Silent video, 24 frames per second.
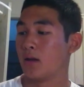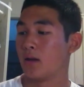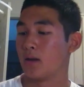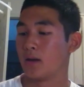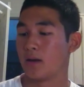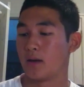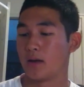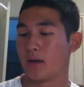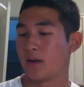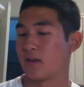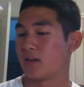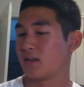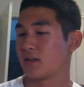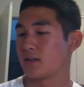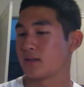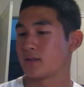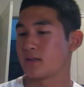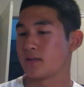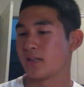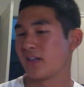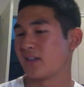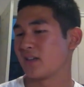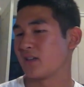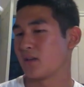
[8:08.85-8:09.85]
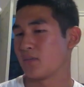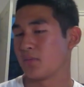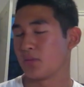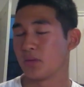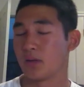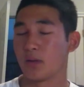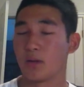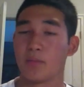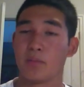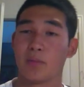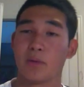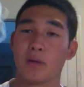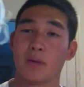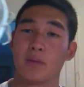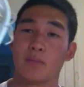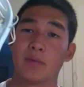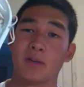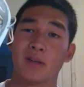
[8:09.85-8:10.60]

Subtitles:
It does dent up a little bit,